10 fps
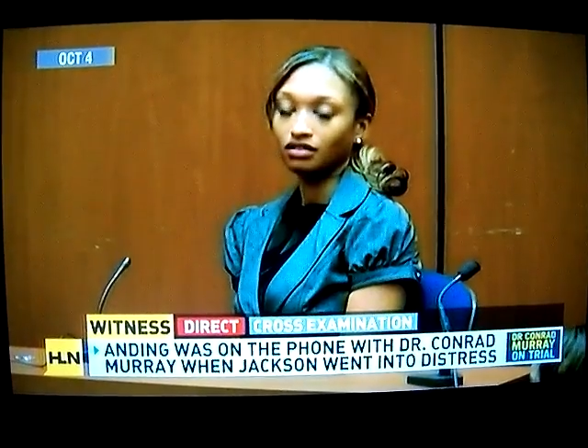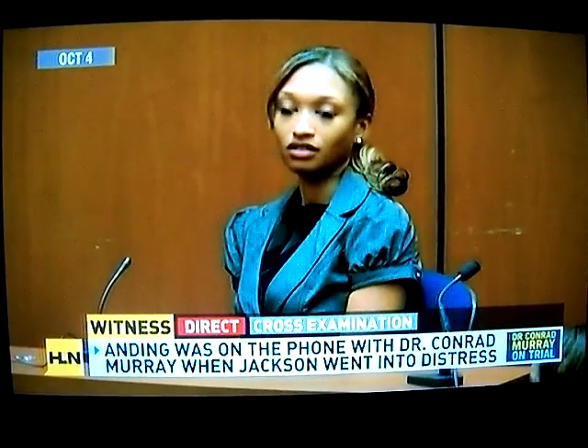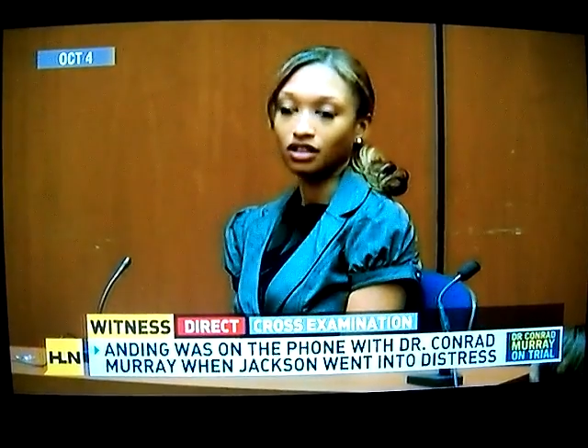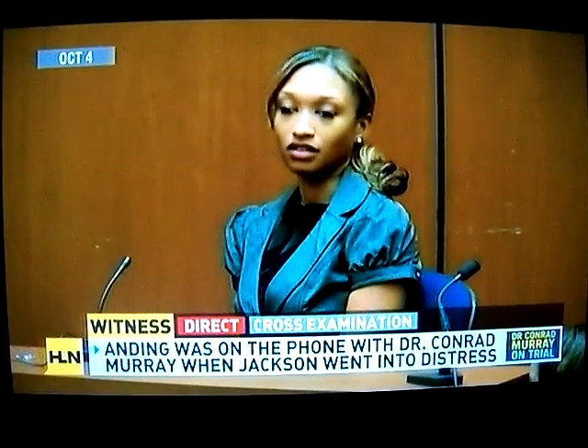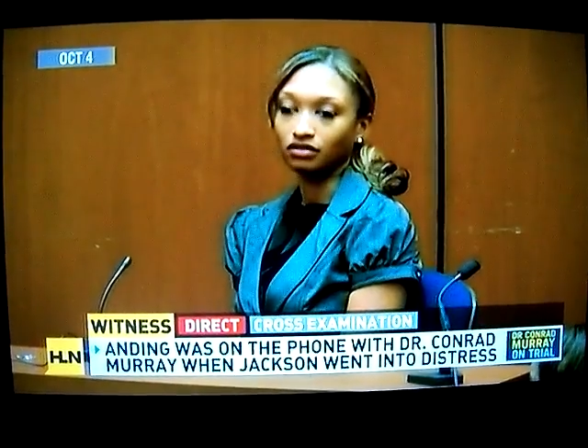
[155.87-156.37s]

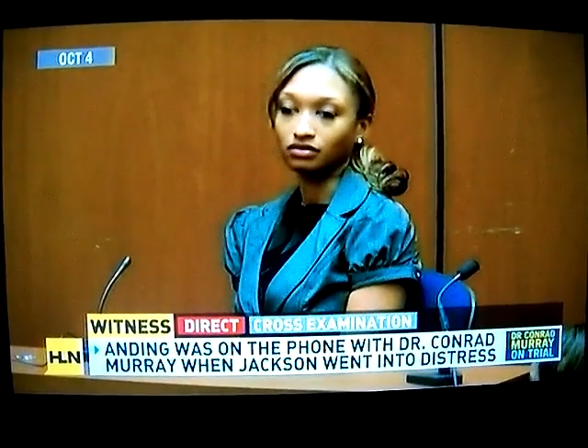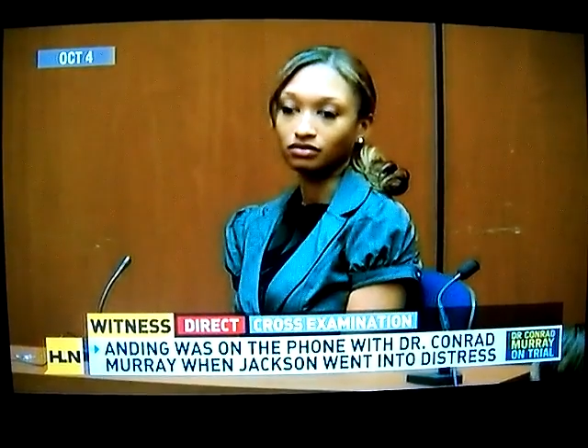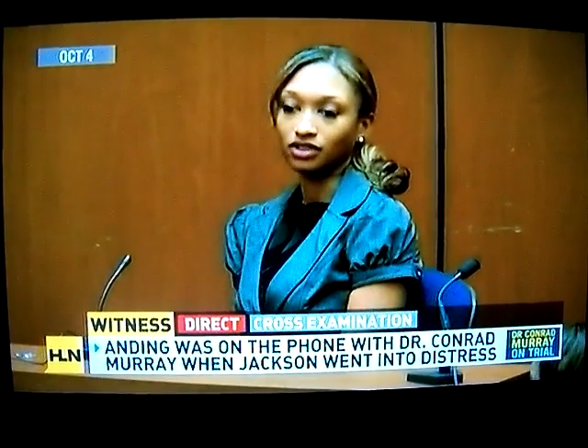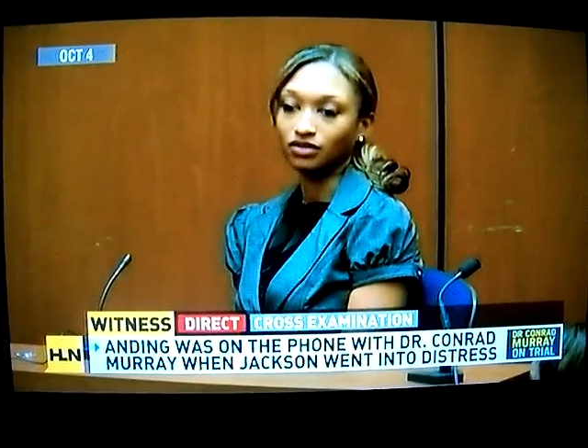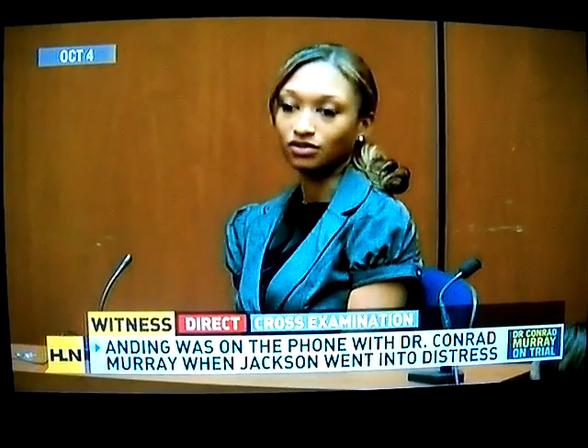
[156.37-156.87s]

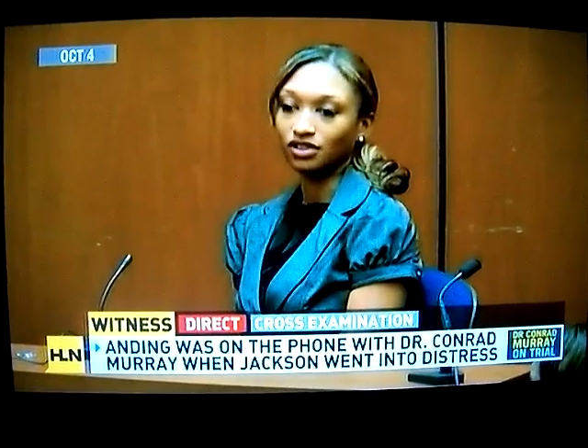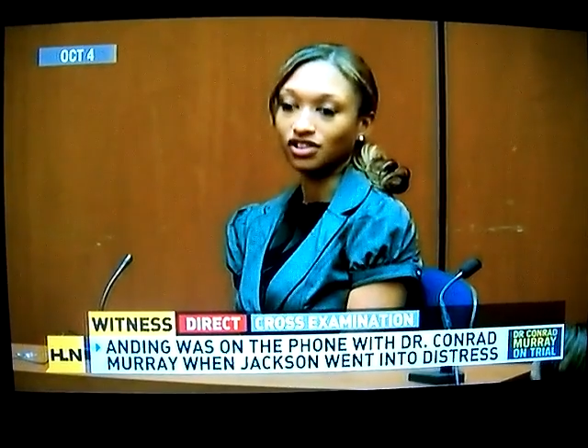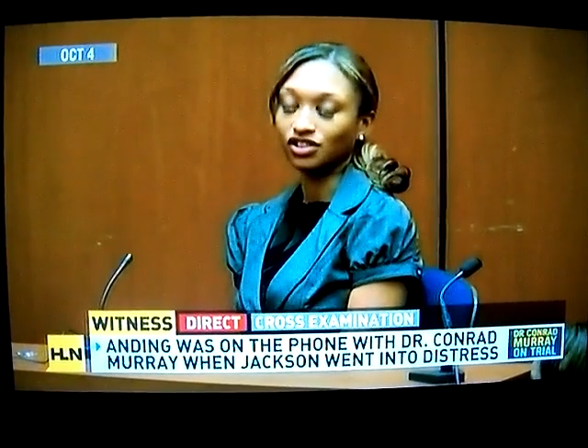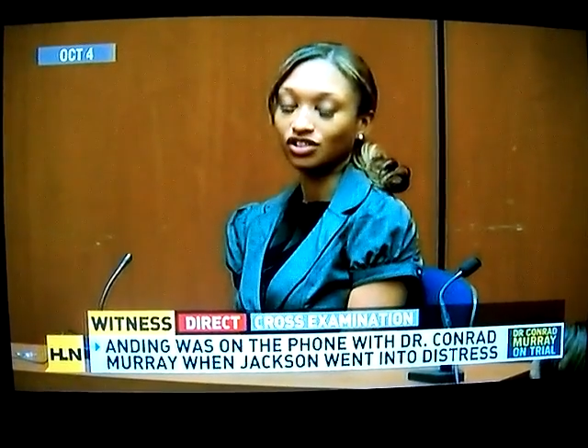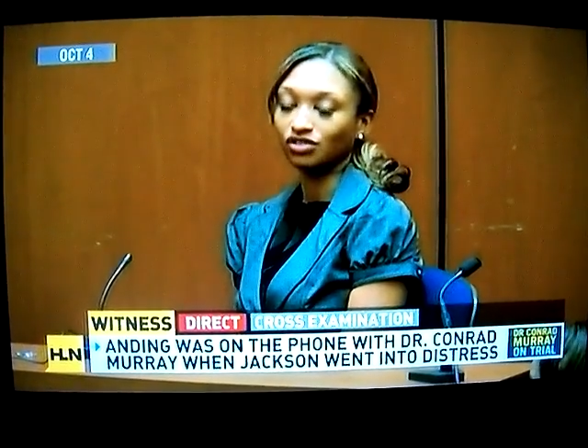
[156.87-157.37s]
No, it
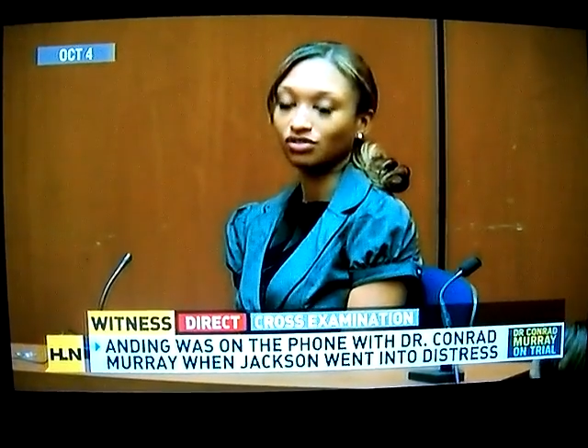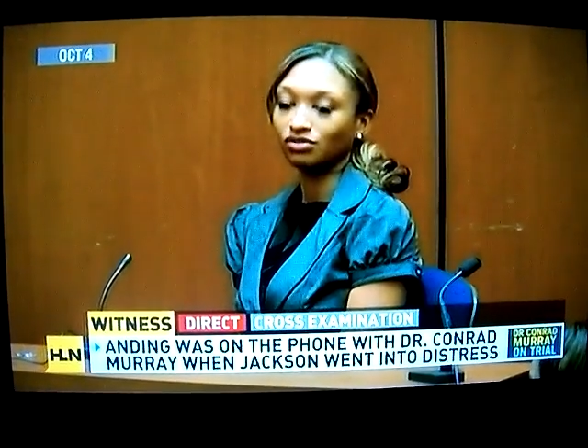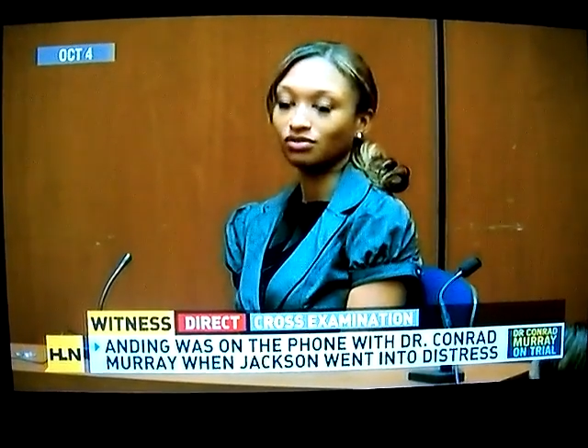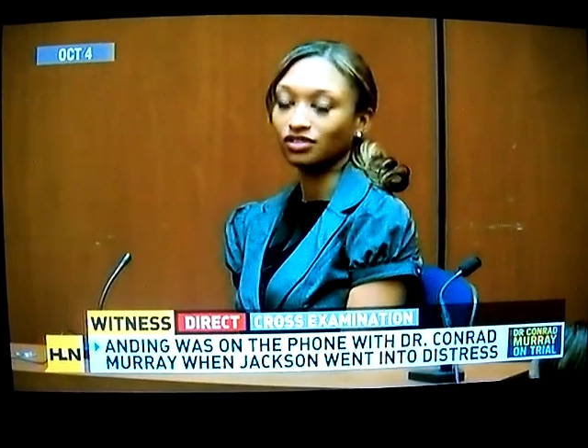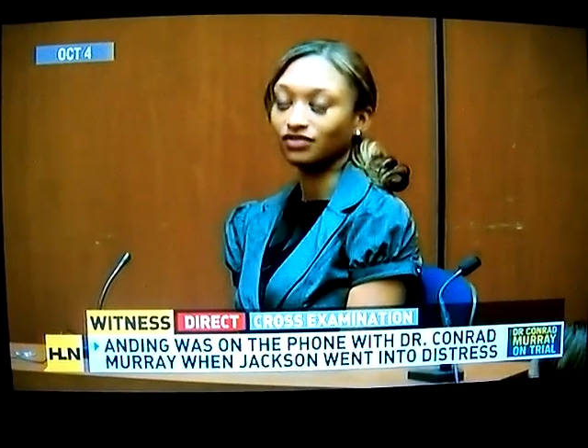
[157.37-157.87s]
was
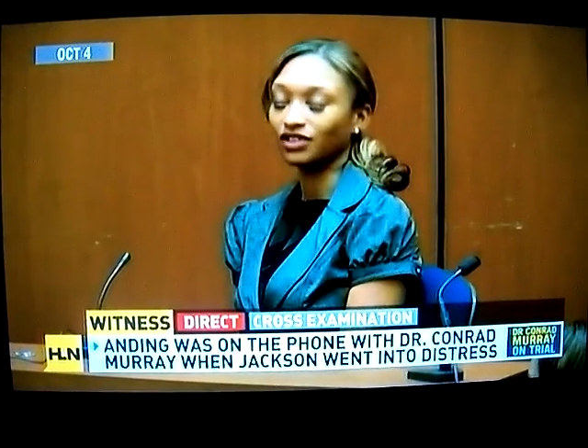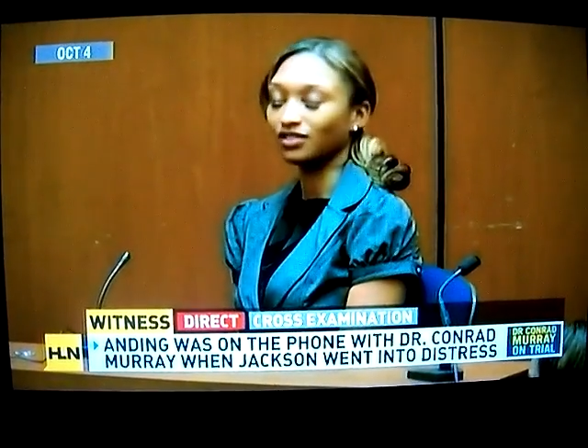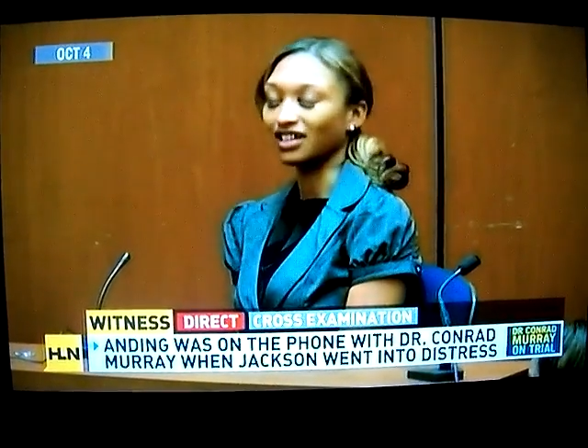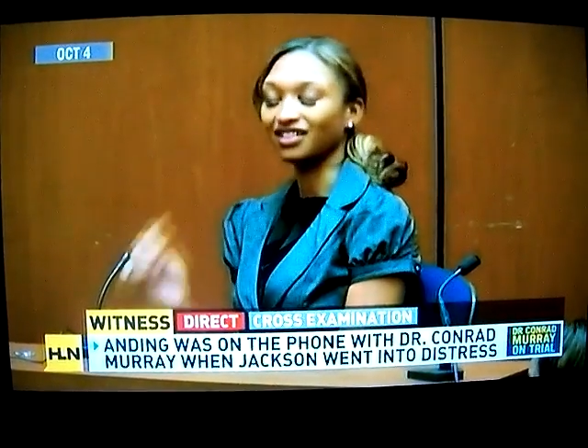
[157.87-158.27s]
the phone,